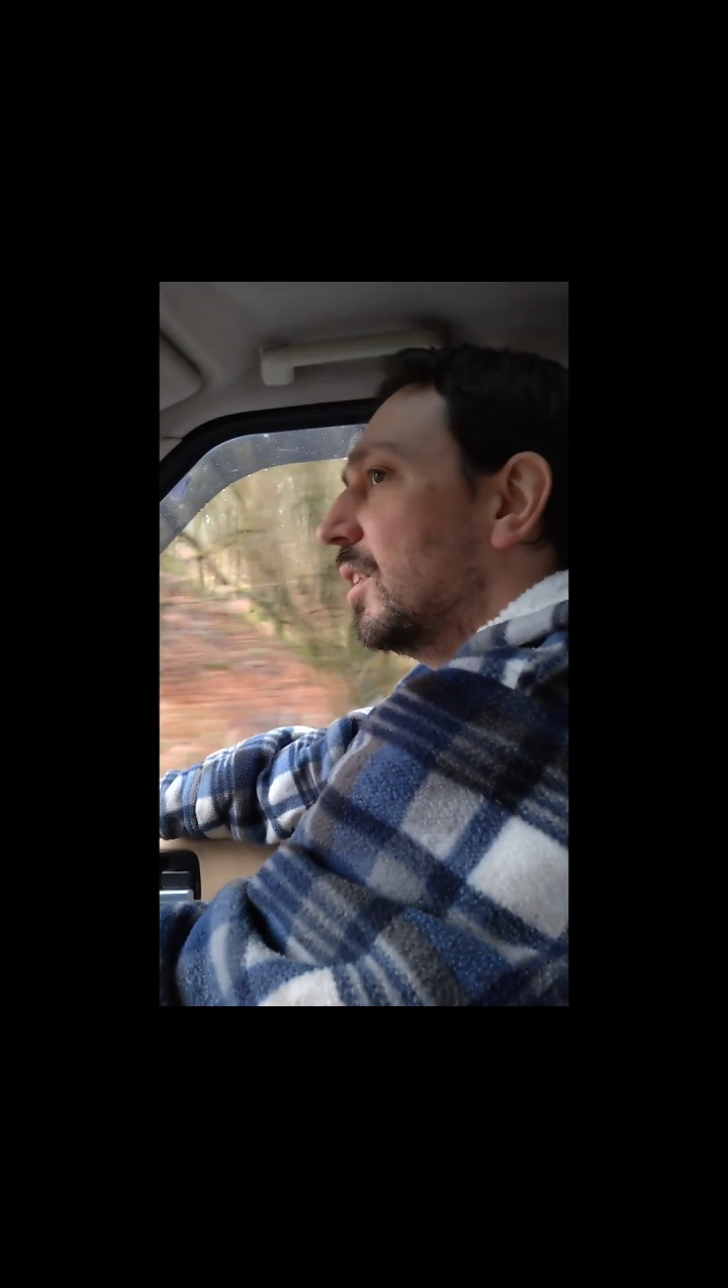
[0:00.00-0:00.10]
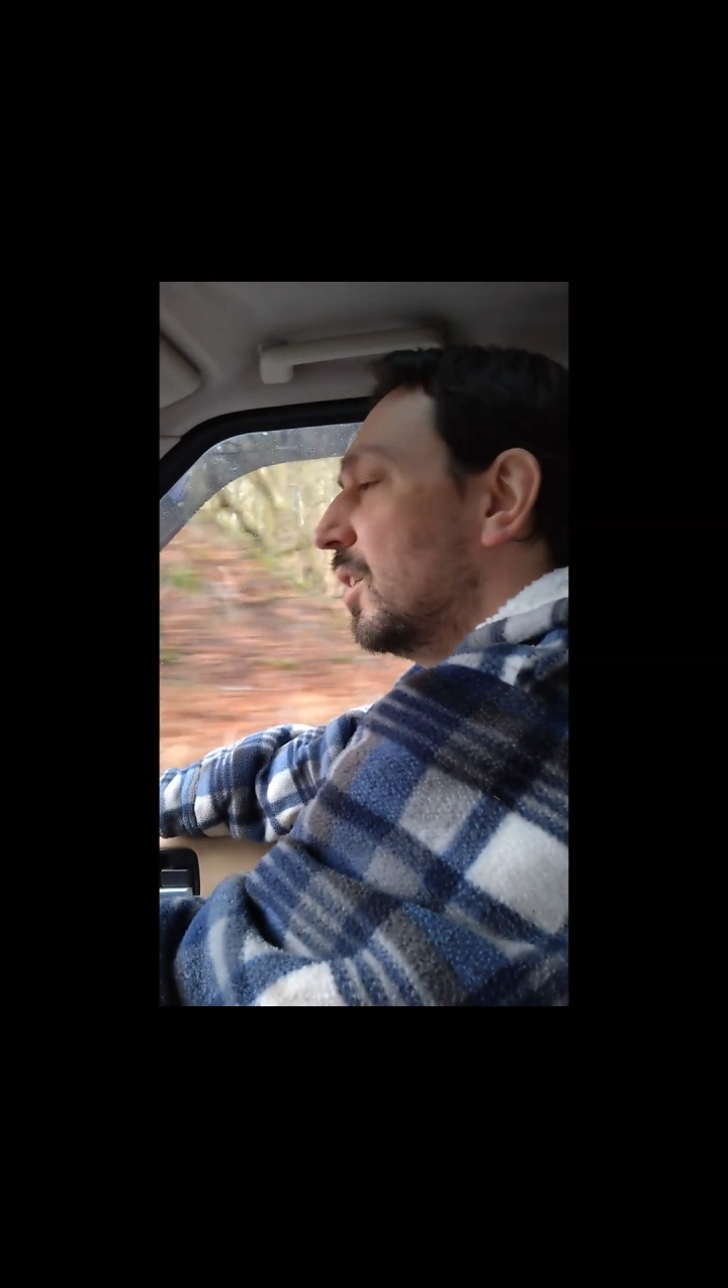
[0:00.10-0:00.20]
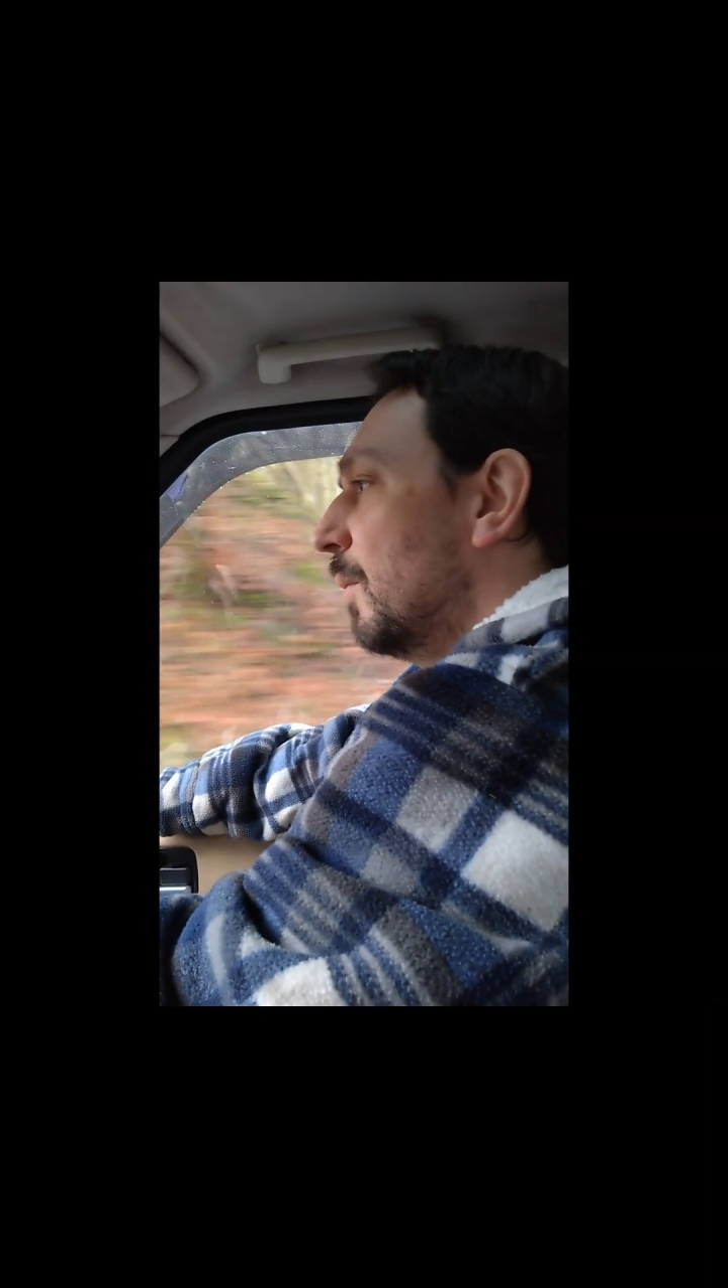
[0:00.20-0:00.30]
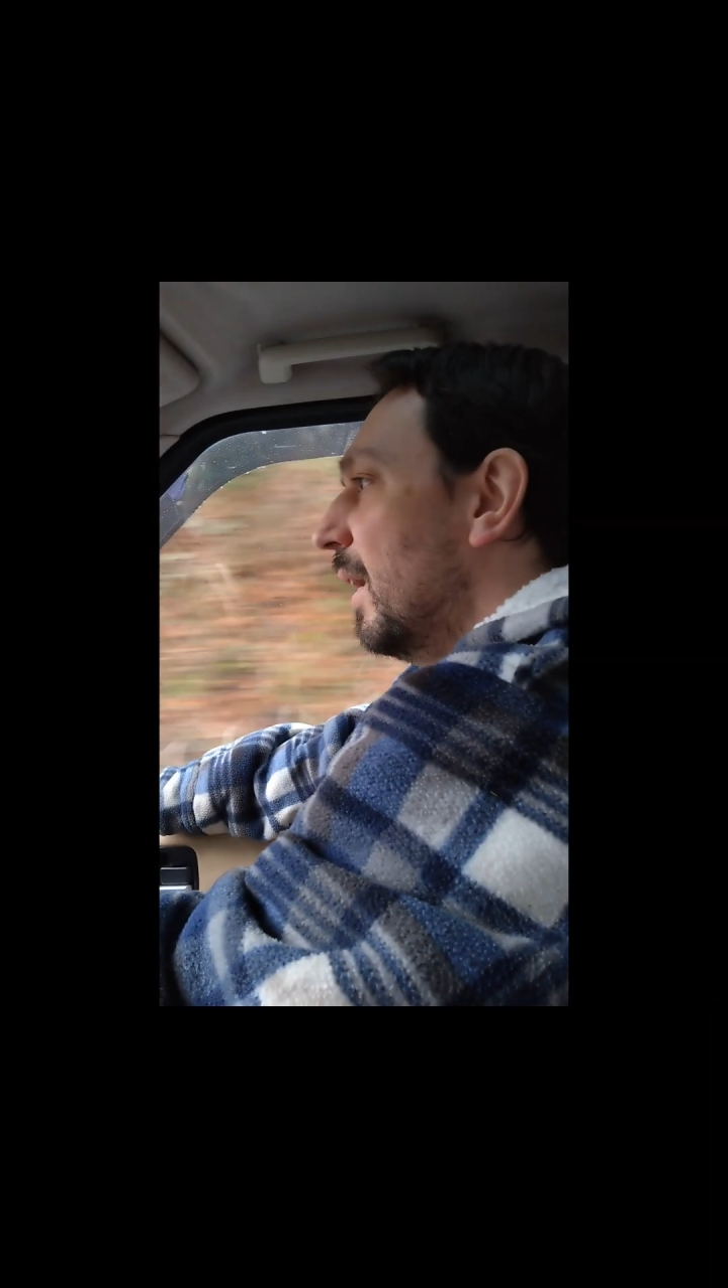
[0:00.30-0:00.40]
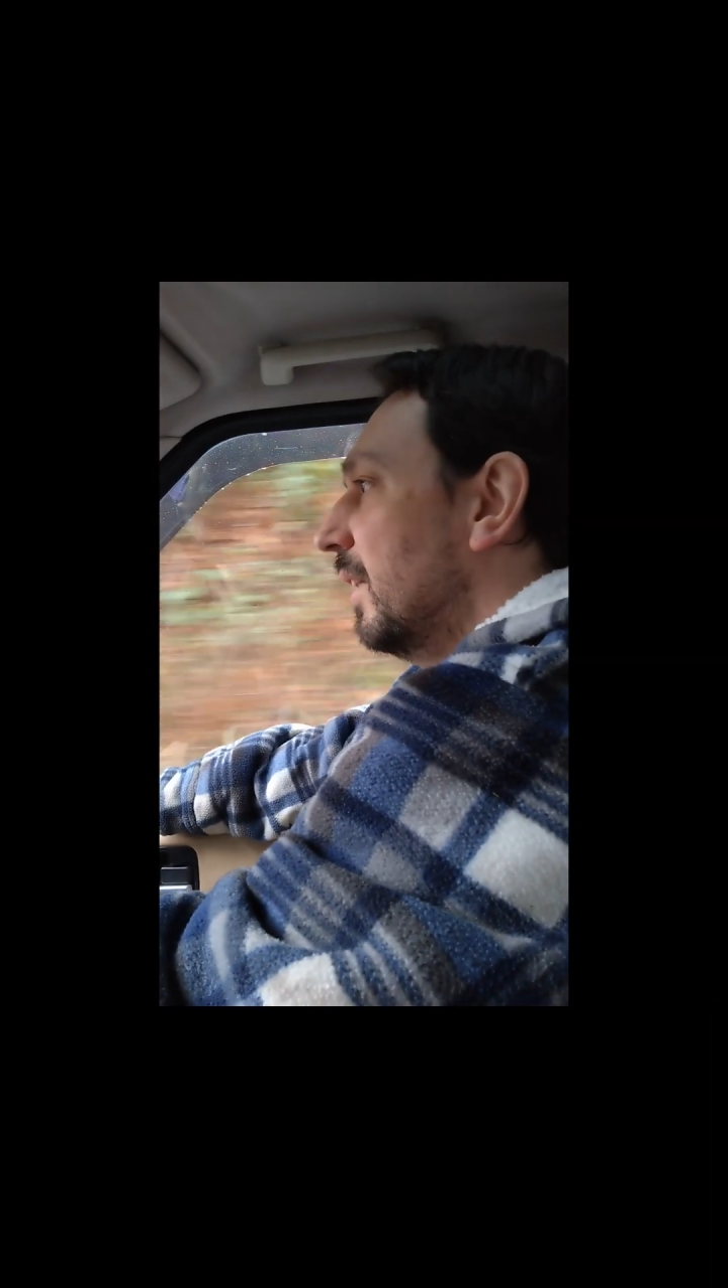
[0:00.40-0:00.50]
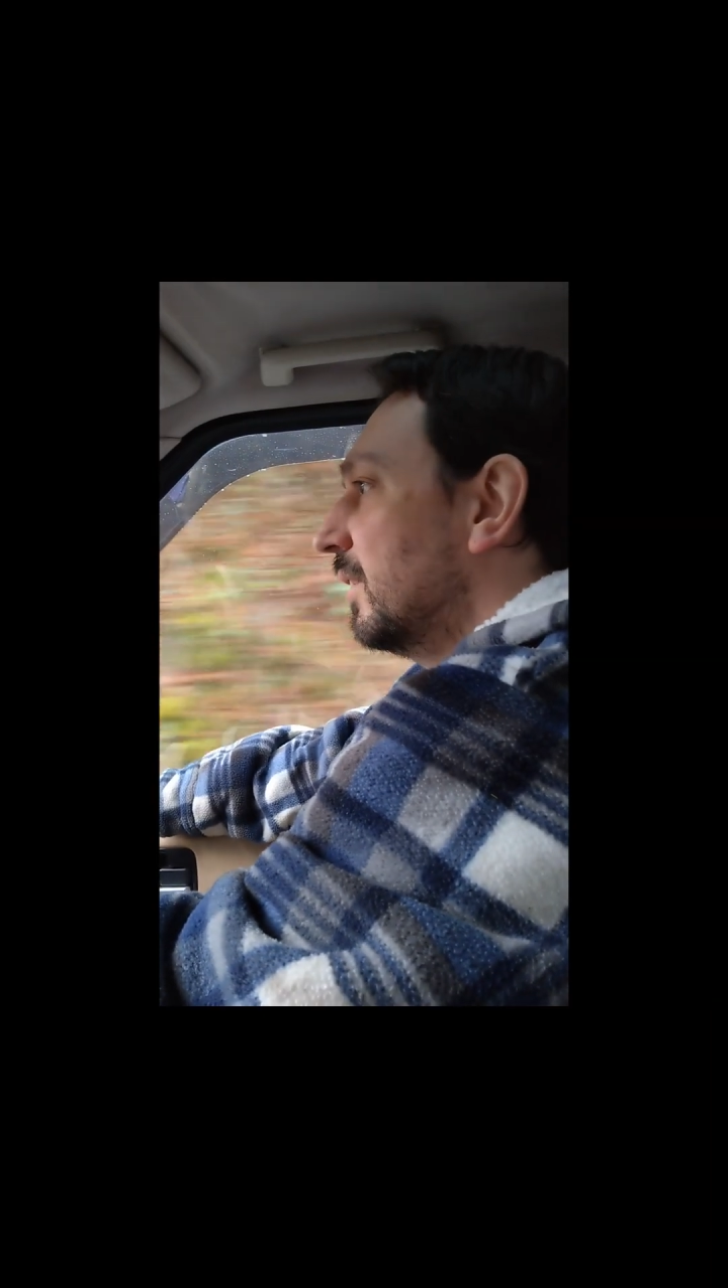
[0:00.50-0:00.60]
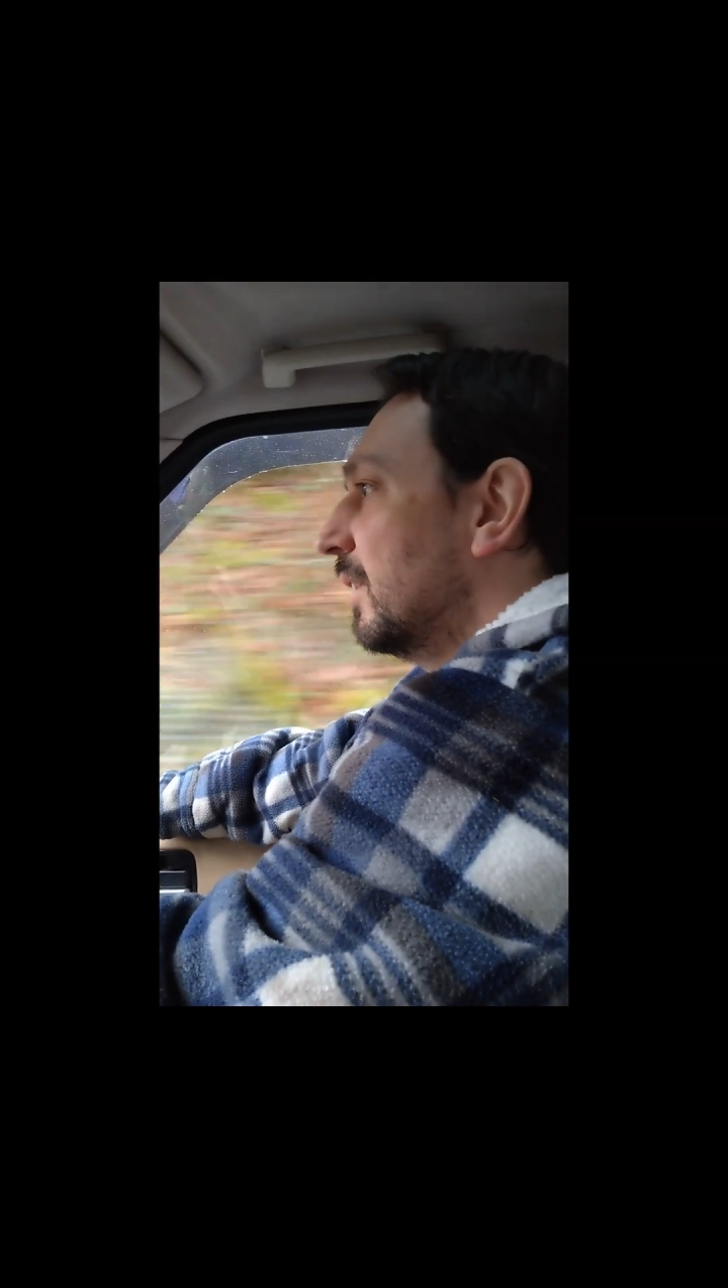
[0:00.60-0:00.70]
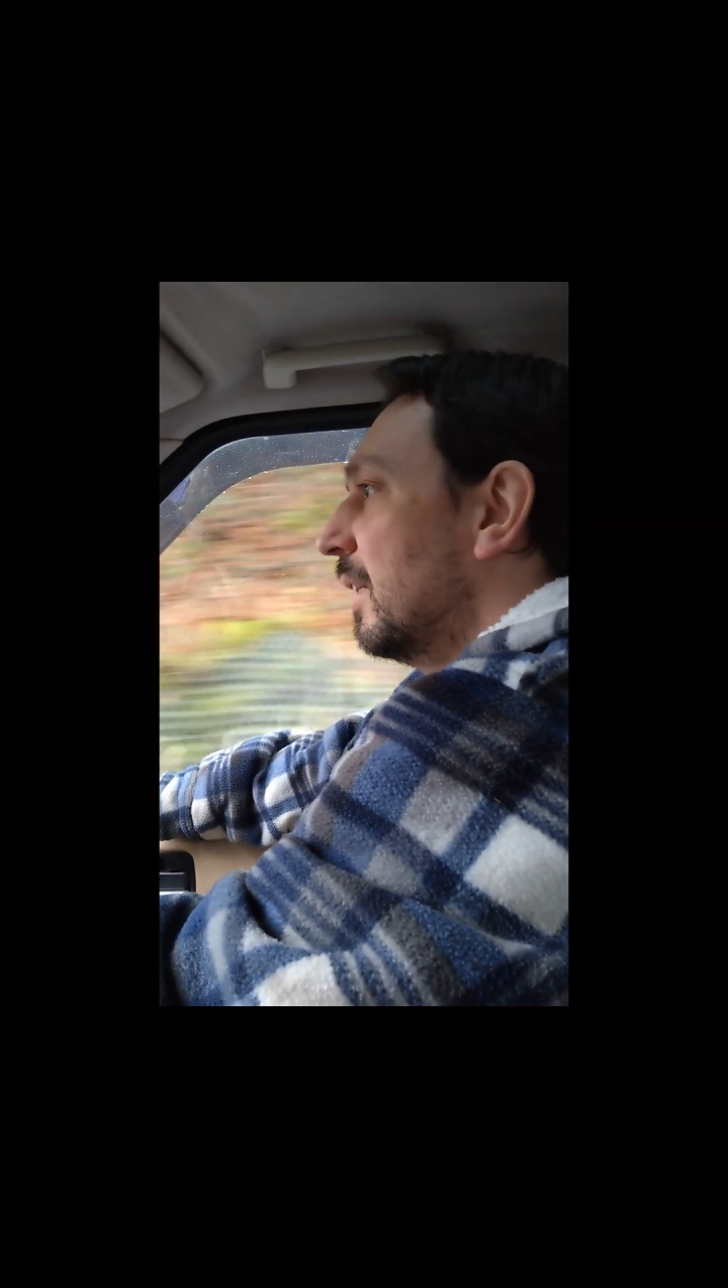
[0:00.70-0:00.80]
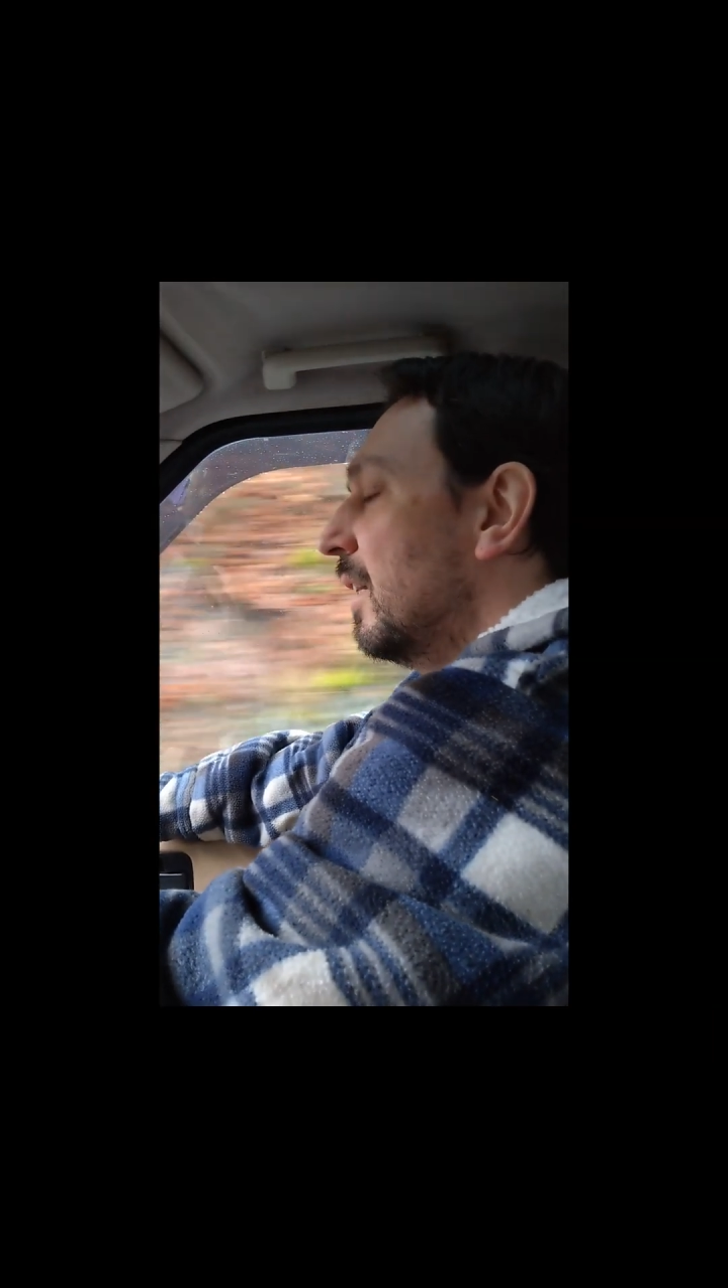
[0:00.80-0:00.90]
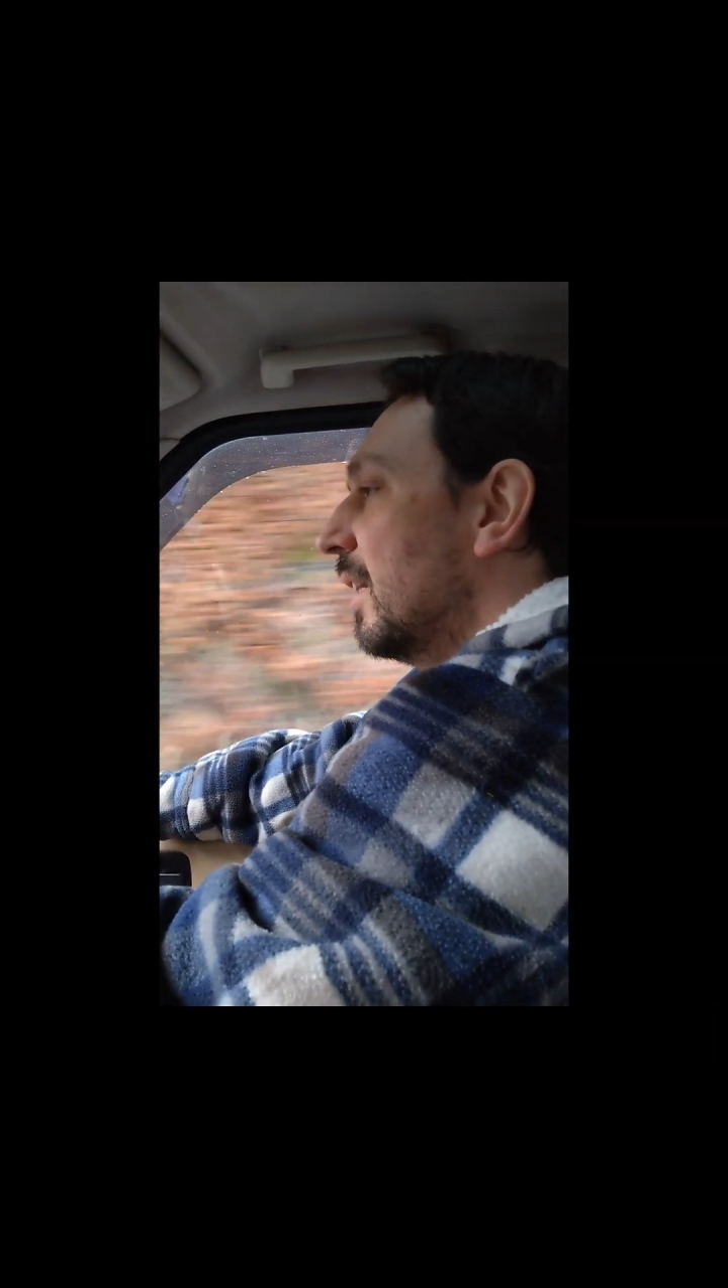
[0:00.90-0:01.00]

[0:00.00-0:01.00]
US